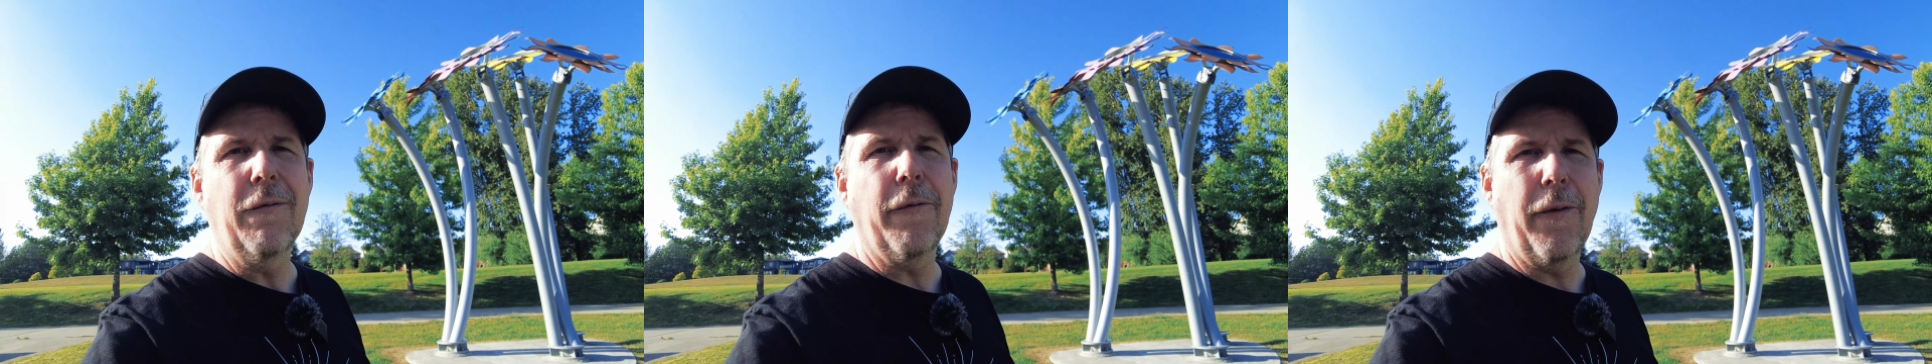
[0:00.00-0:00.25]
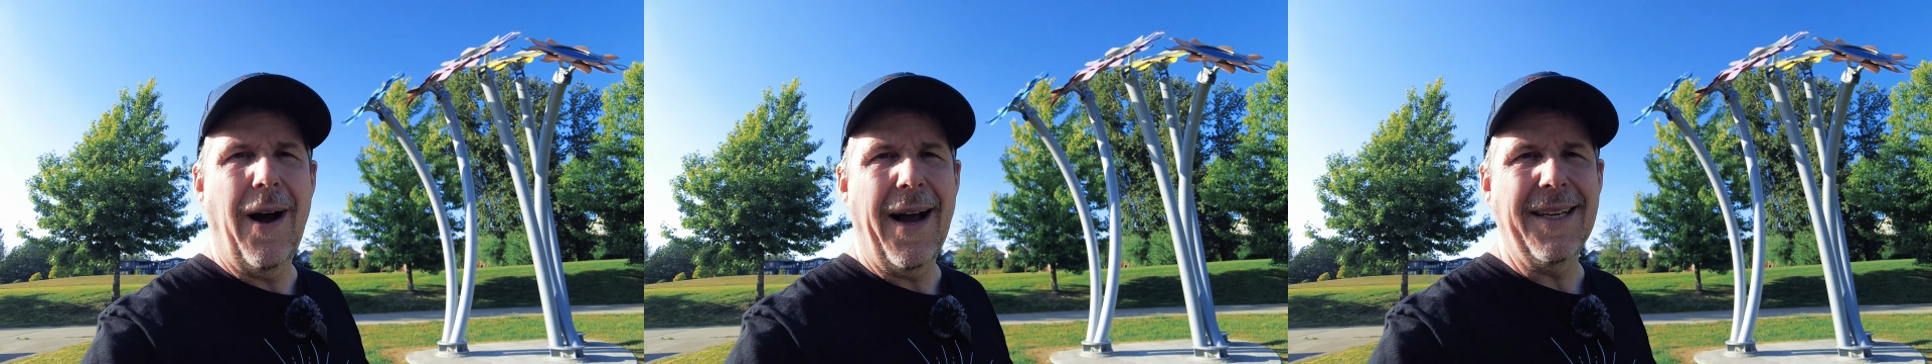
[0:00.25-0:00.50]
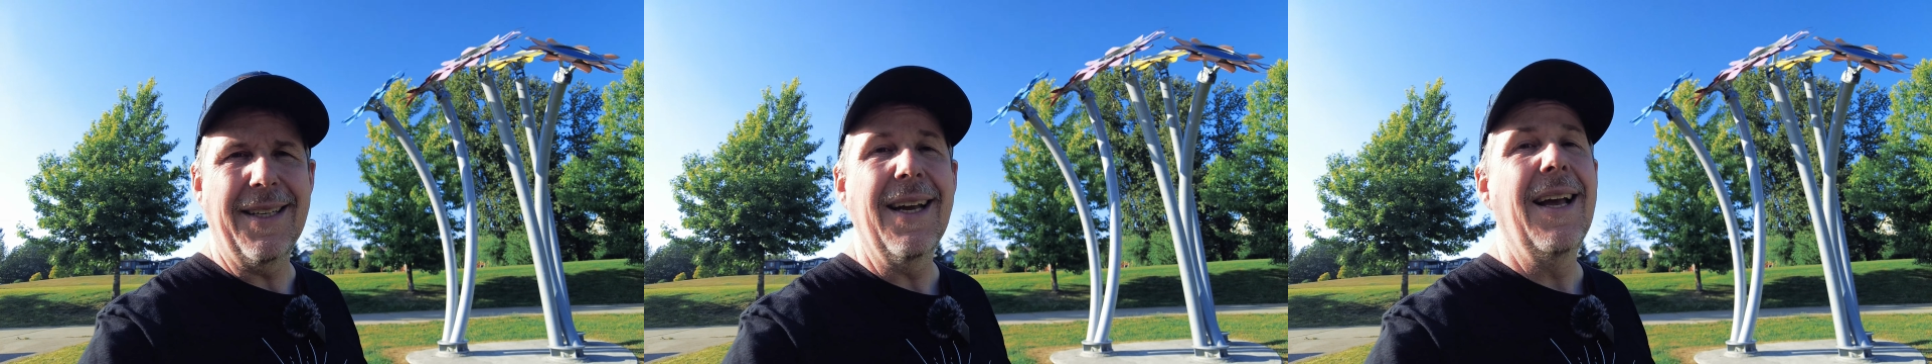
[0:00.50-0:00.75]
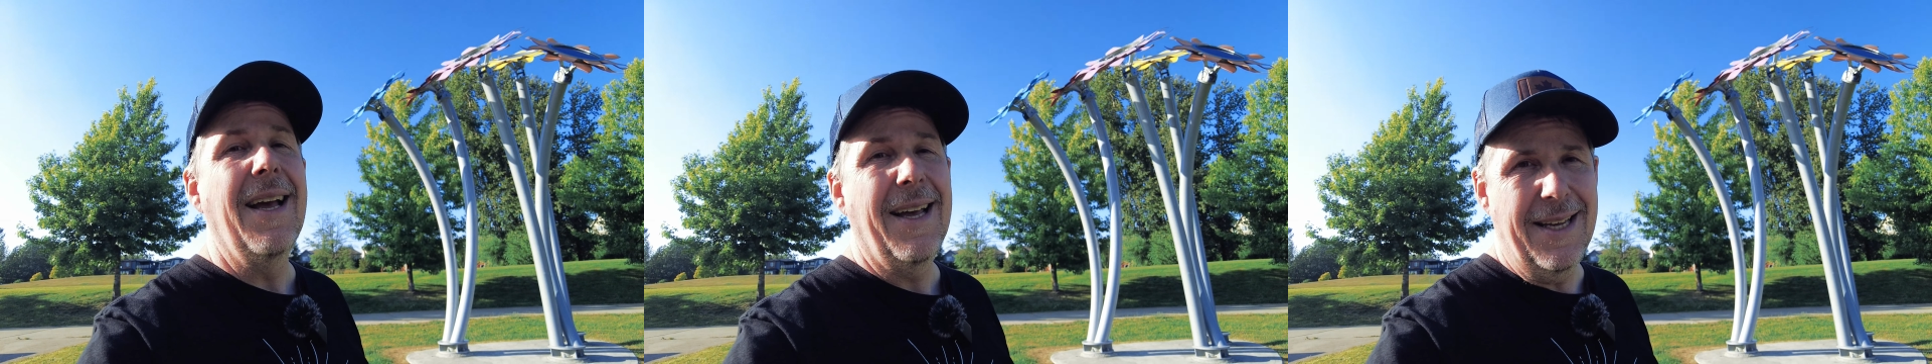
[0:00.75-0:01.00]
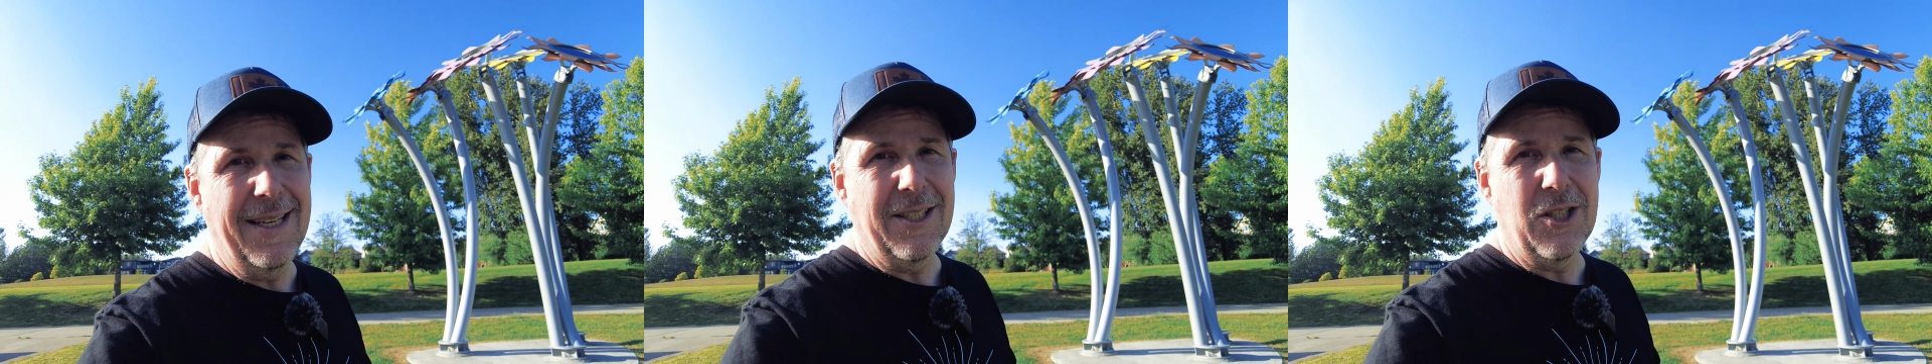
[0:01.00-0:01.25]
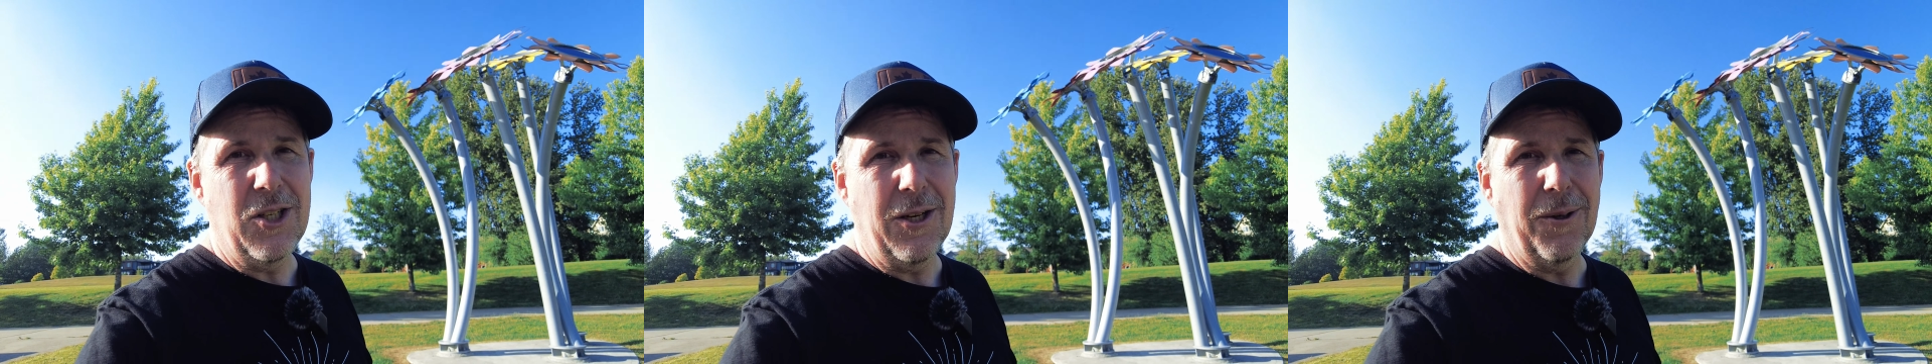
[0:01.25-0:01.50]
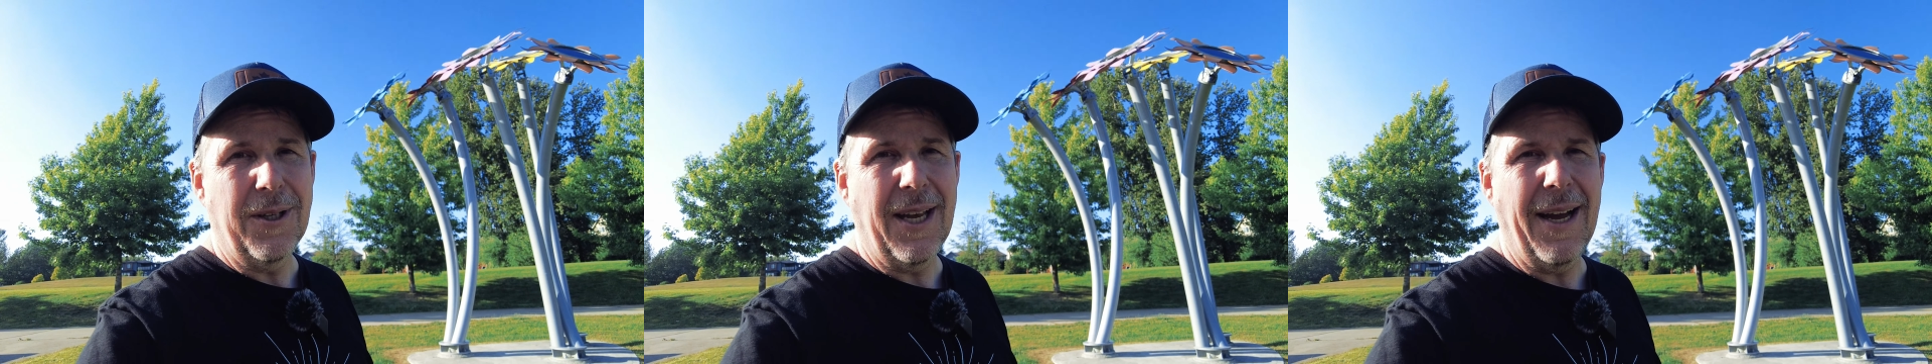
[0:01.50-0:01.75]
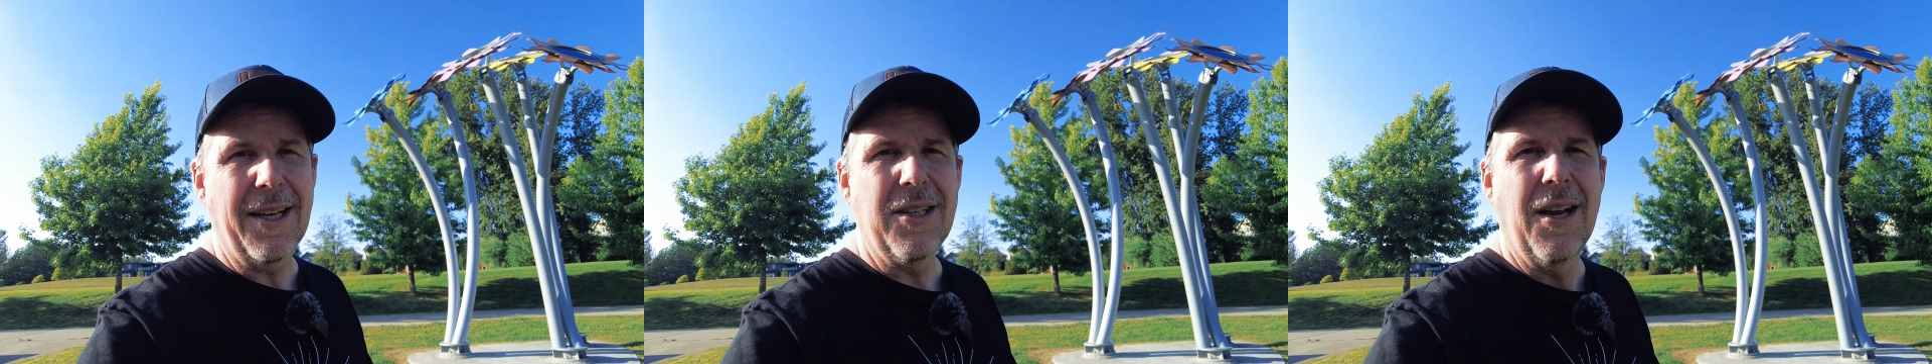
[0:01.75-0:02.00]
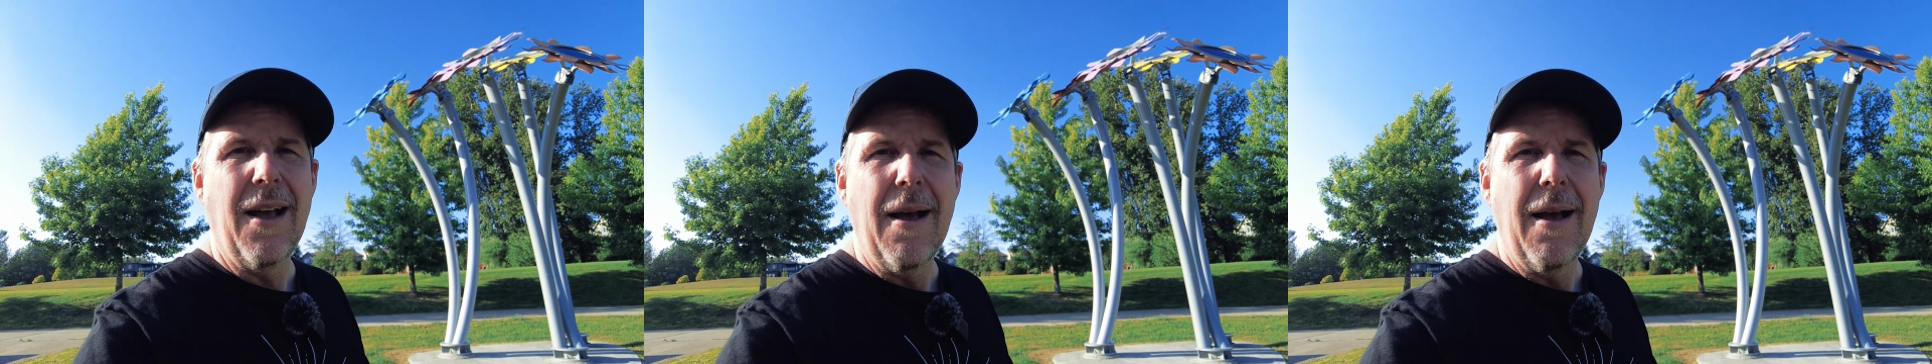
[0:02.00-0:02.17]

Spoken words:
find in a geocache.